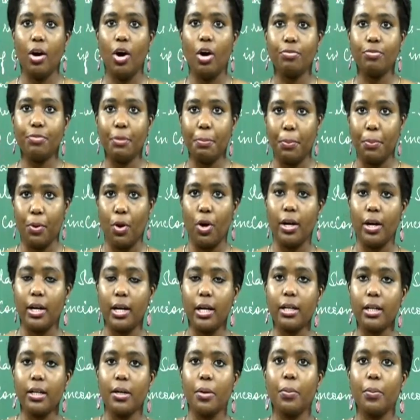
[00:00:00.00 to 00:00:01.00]
of a
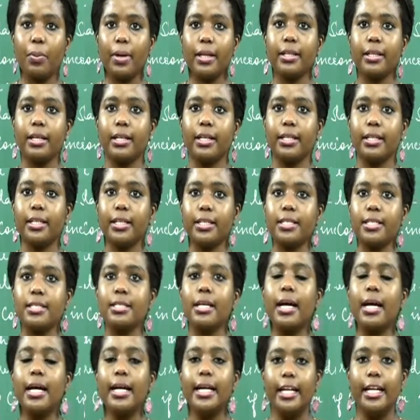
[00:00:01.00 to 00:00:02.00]
product, whether it
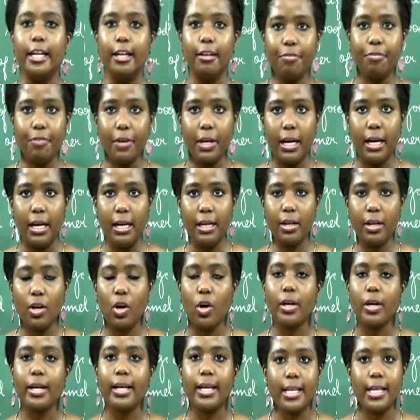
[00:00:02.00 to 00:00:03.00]
is difficult
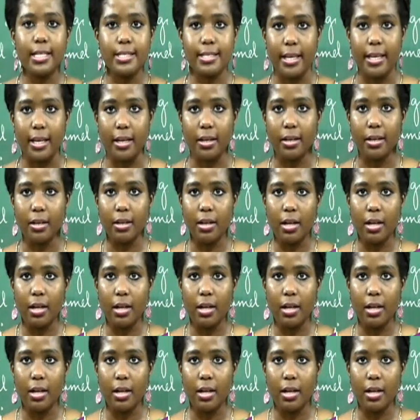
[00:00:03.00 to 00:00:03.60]
or easy.